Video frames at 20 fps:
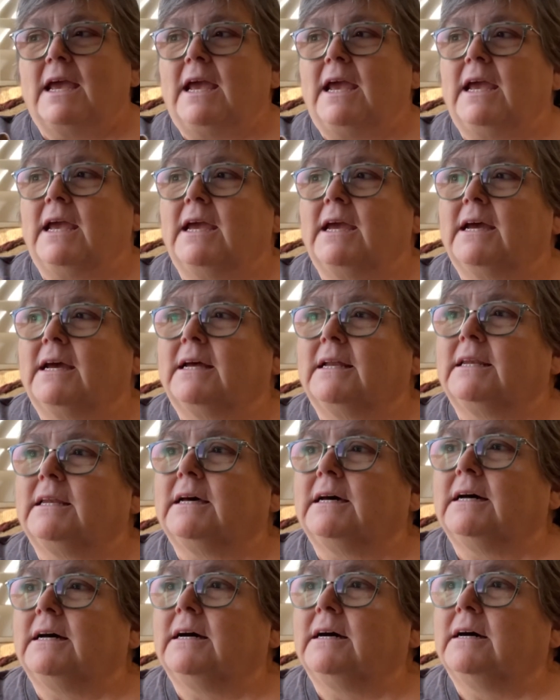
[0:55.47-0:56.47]
and
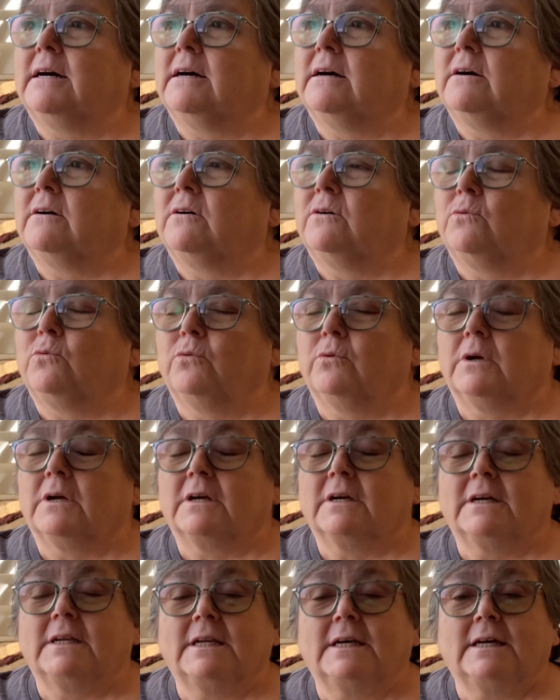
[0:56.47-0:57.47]
uh, we're
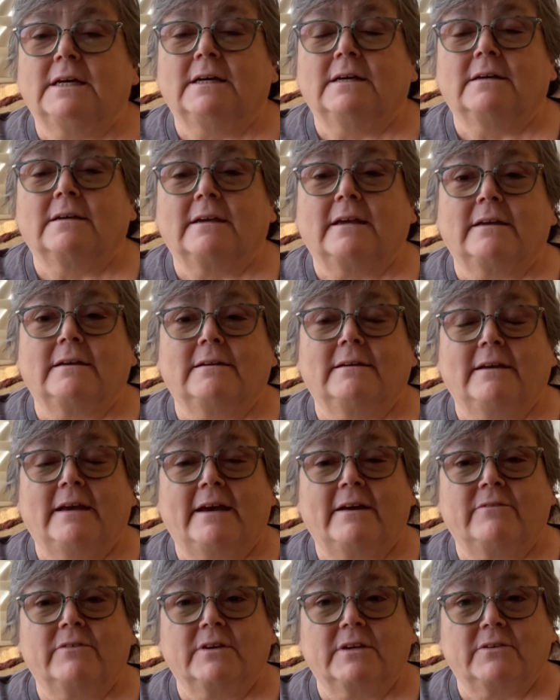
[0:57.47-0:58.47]
gonna
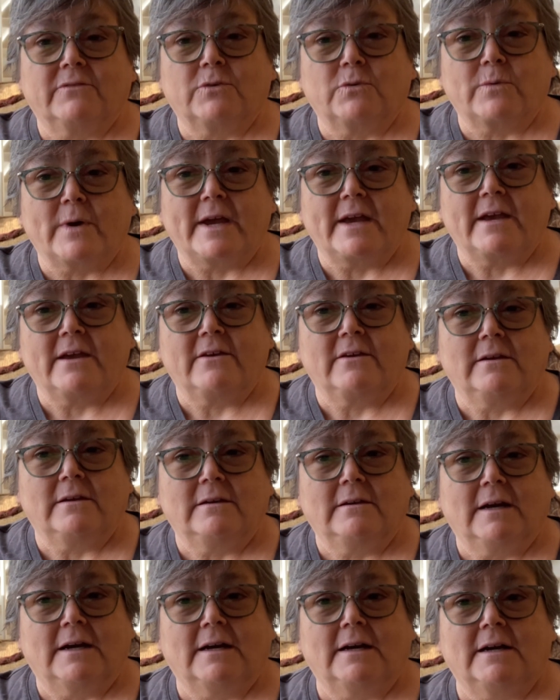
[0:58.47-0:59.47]
have a giveaway.
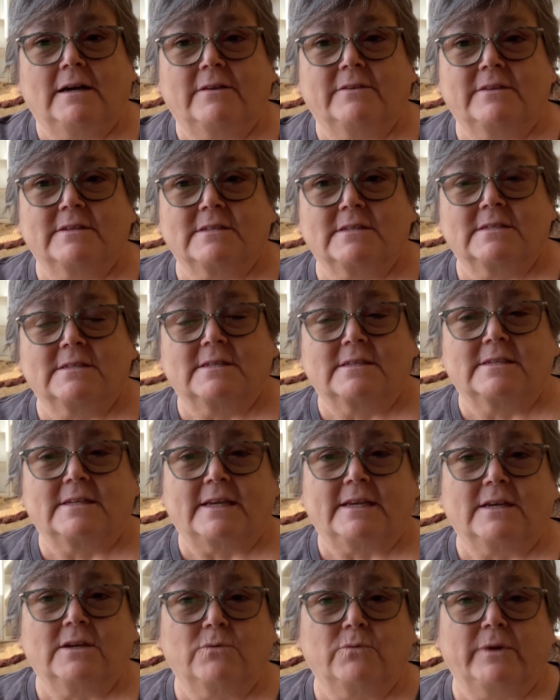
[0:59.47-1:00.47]
Uh, this is the
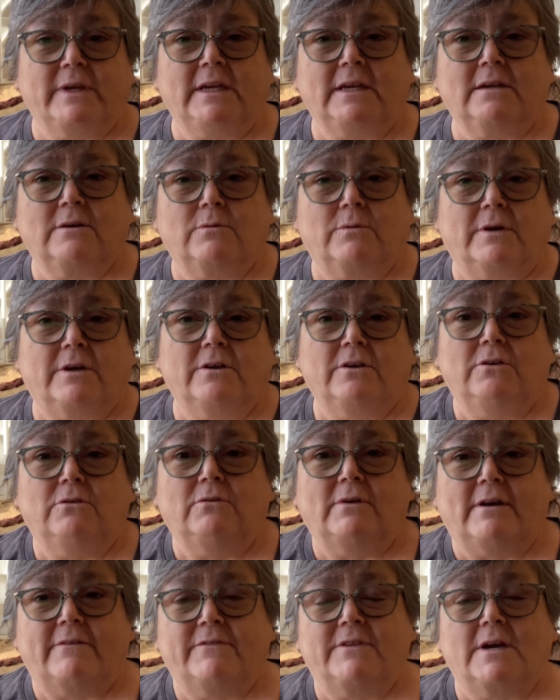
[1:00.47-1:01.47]
second week where you
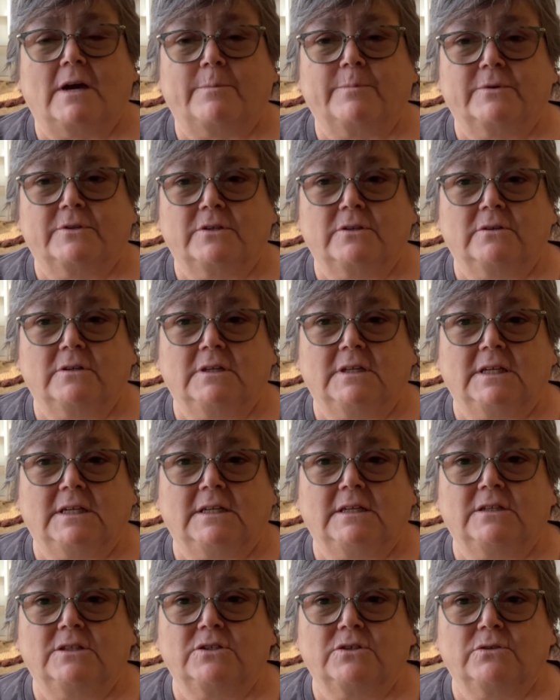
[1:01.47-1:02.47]
have the
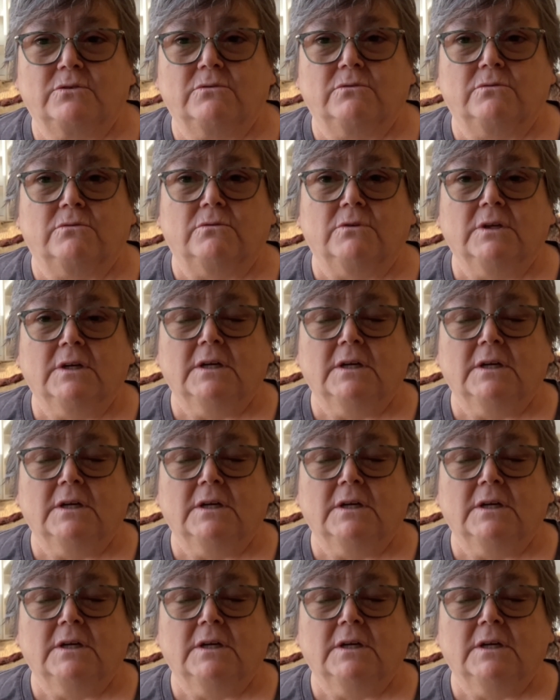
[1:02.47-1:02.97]
opportunity to